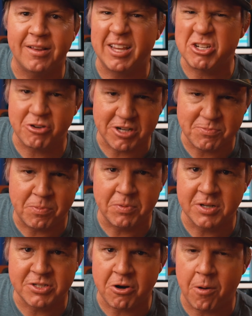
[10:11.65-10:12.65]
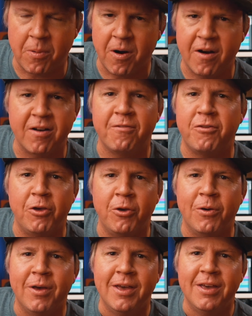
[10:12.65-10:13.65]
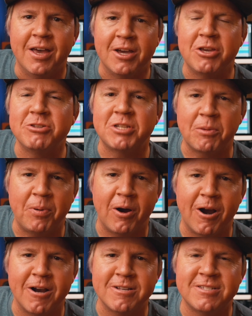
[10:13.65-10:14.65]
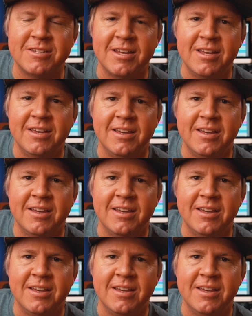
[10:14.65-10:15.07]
electric guitar part, and a few acoustic parts.